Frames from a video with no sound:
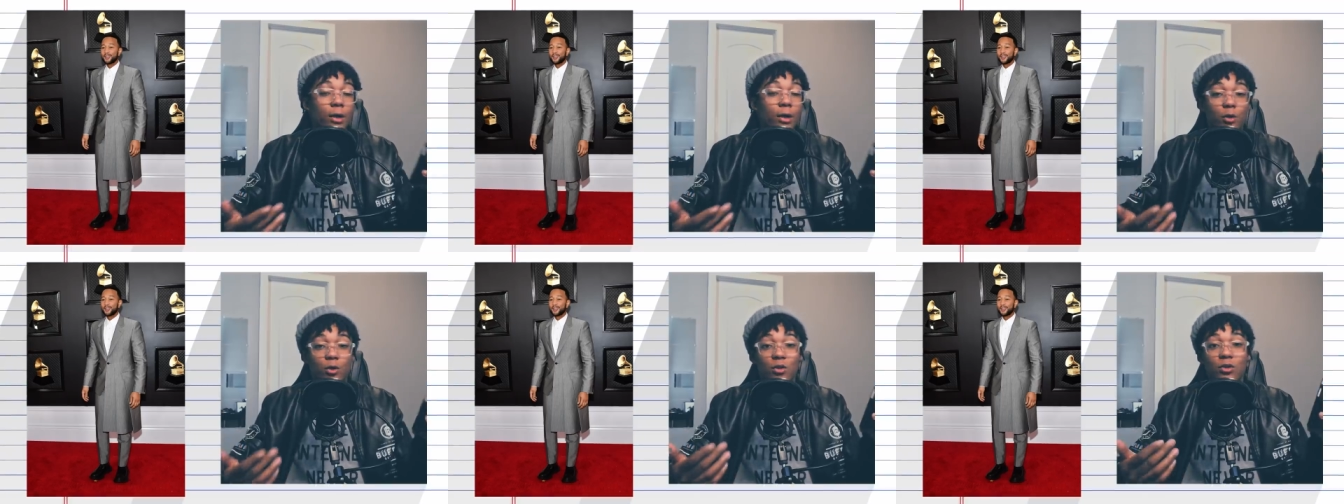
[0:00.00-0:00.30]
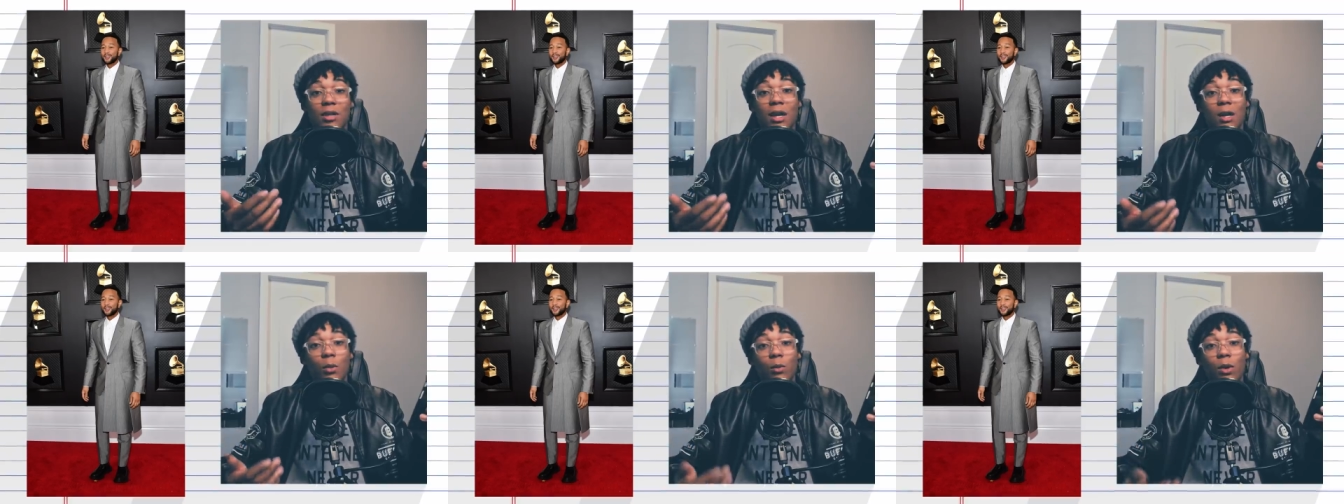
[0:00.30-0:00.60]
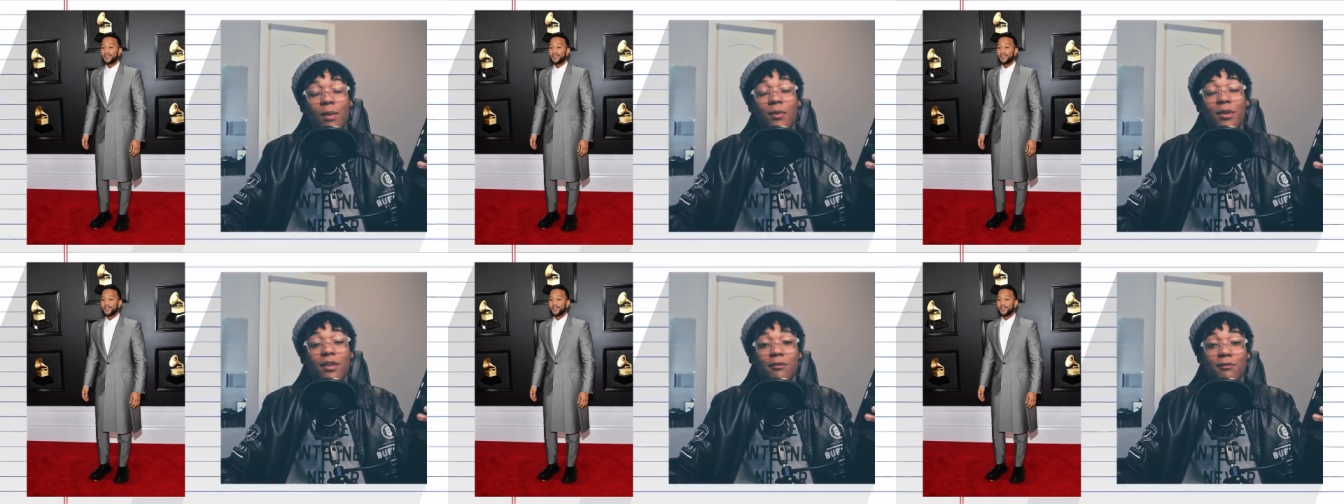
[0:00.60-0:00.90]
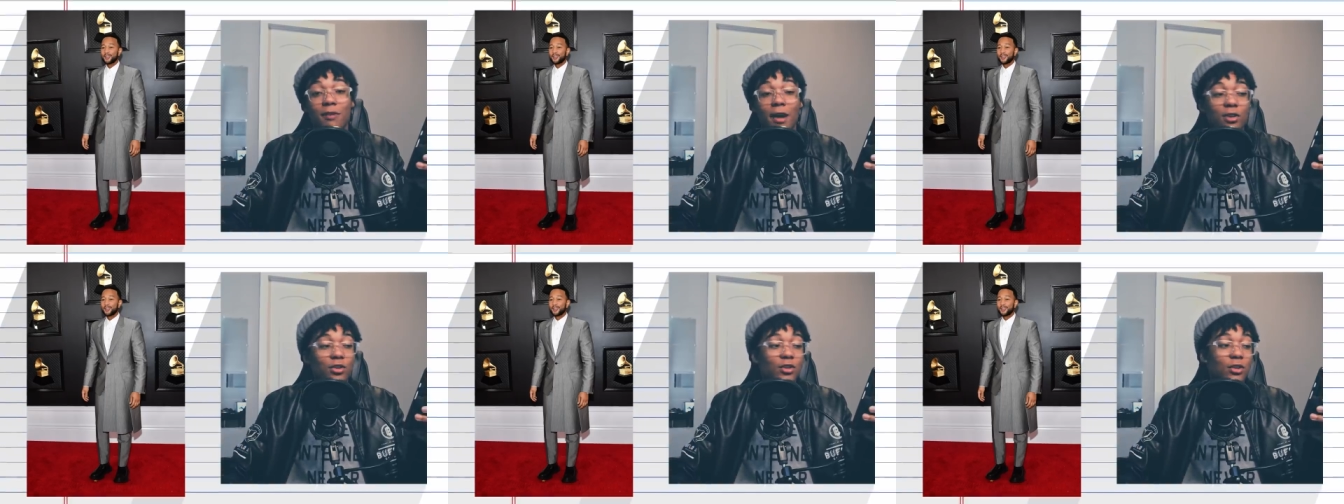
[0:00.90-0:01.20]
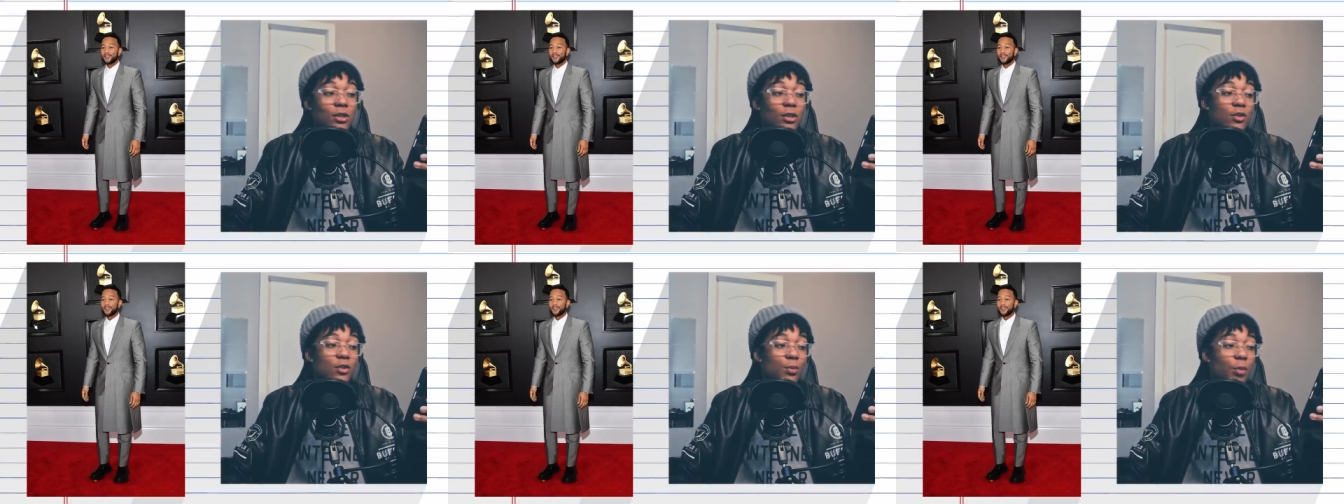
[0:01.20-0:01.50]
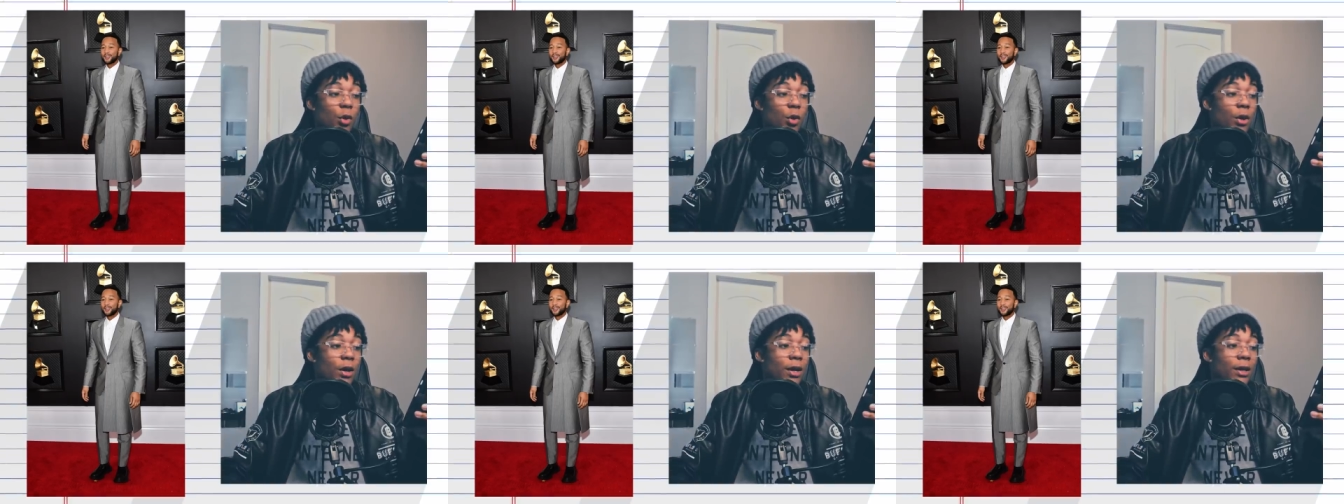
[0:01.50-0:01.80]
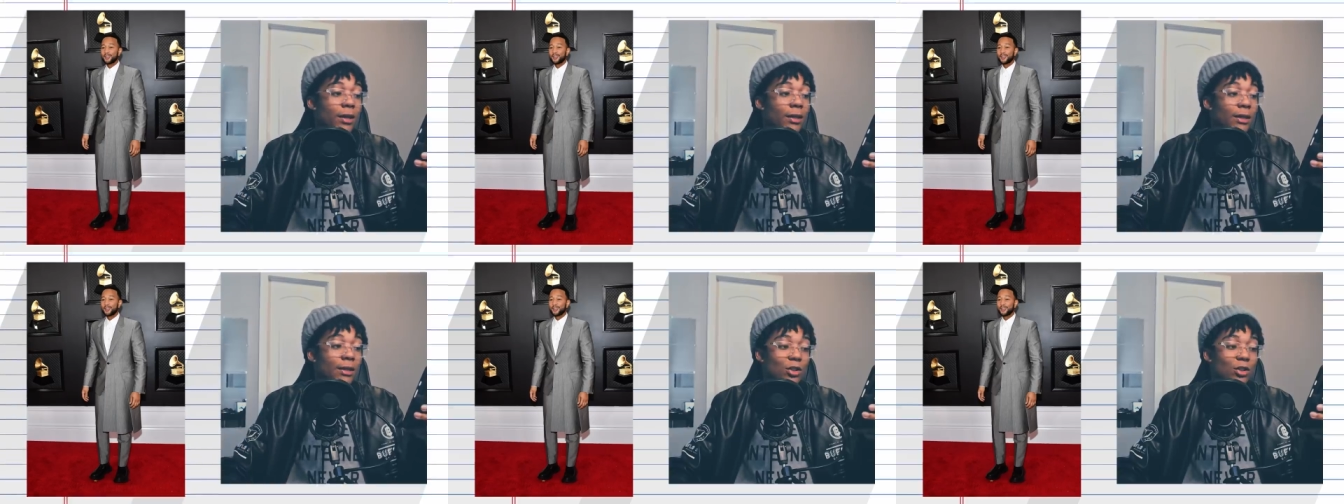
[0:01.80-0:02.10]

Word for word: understand why men's fashion is boring.